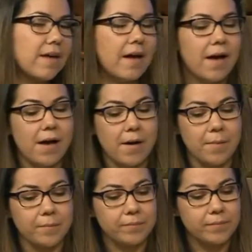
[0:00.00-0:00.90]

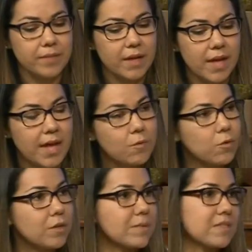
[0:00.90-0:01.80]
um, and
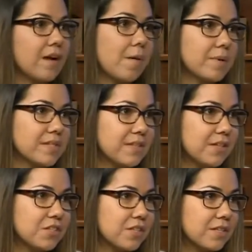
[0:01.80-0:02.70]
workman's
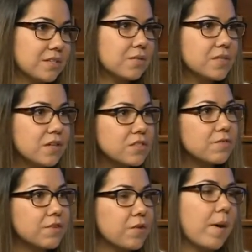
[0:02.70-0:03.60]
compensation. So it's also
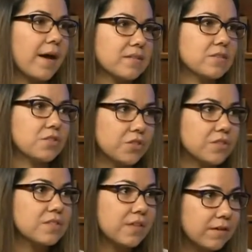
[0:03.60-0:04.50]
for the passenger's
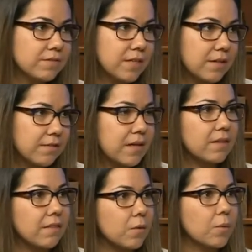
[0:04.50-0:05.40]
safety if
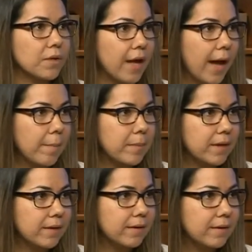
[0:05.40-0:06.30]
anything were to
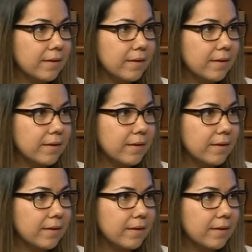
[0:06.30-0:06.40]
happen.